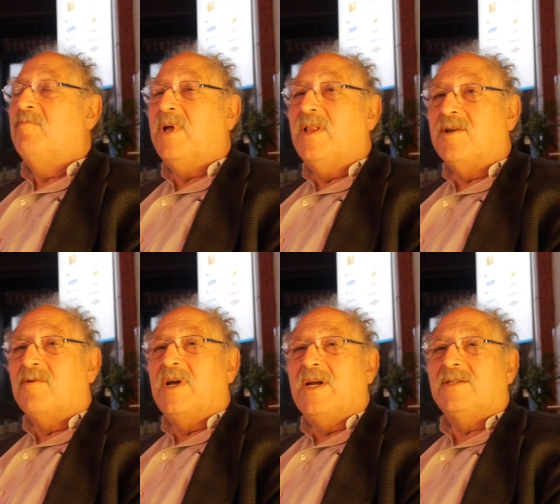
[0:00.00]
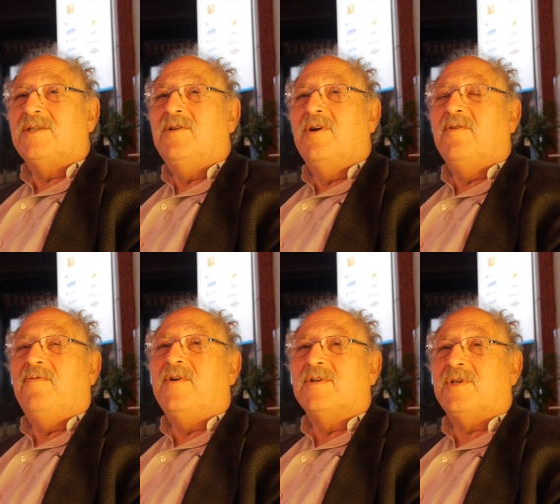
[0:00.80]
Pinterest, Snapchat. not
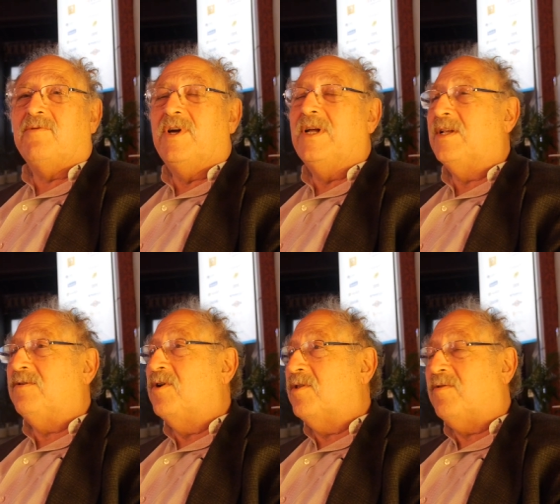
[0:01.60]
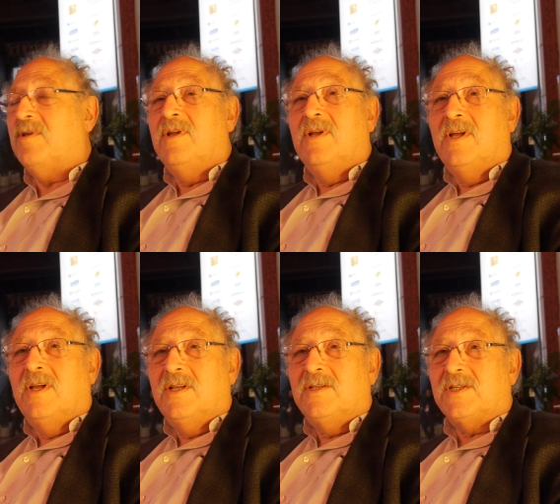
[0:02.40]
Foursquare, not
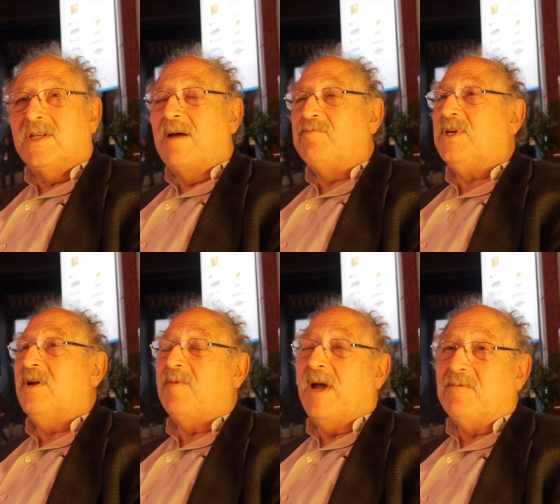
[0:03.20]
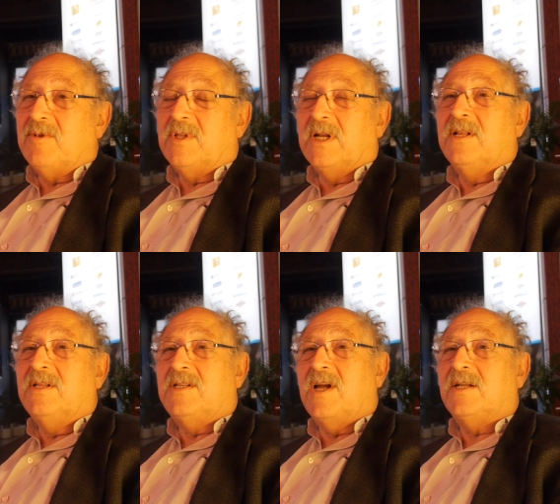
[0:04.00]
Snapchat. I'm totally
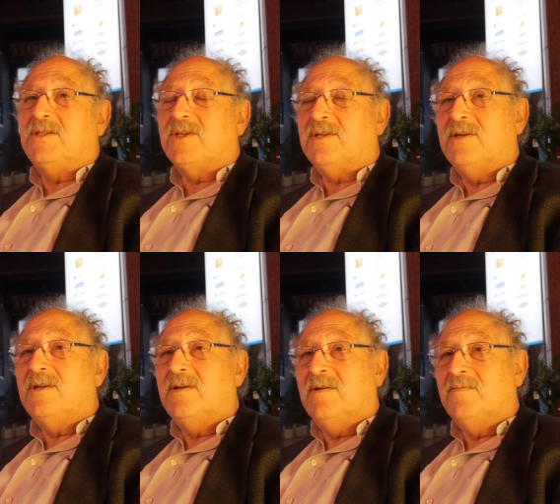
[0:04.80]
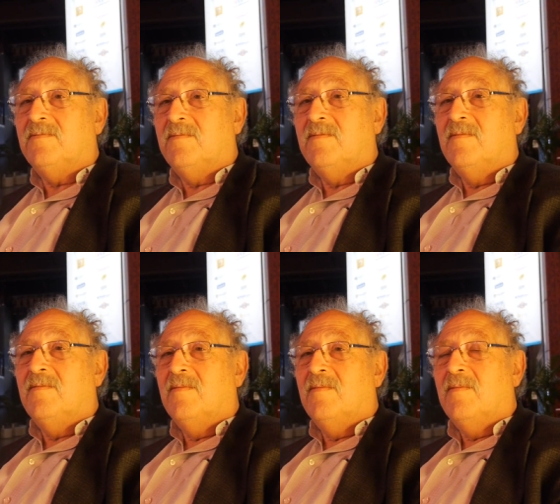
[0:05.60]
detached. Did you try
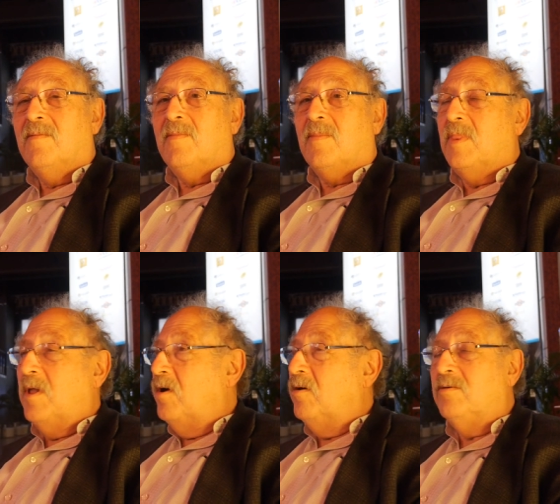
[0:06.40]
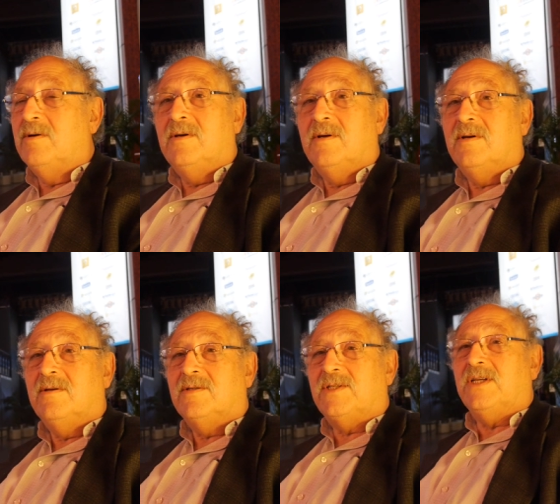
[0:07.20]
Snapchat? No.
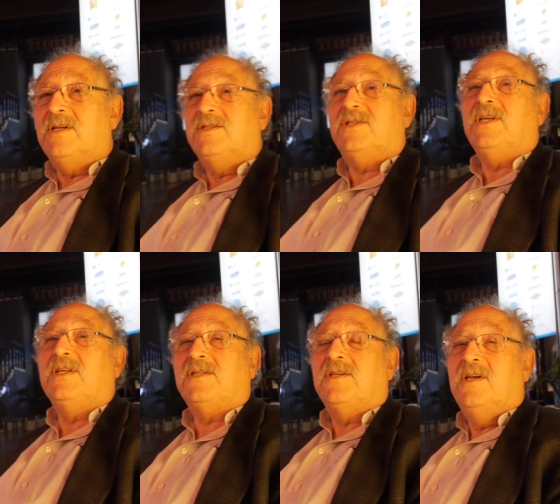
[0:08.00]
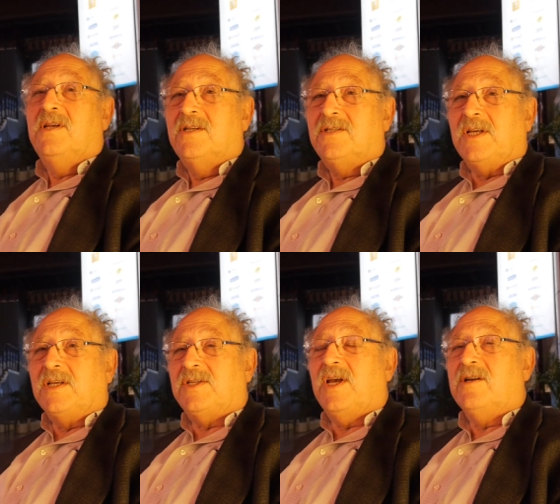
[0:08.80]
So S- six
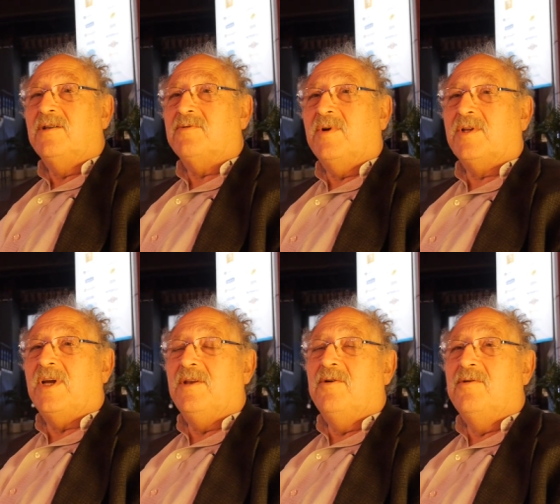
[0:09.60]
six seconds. What can you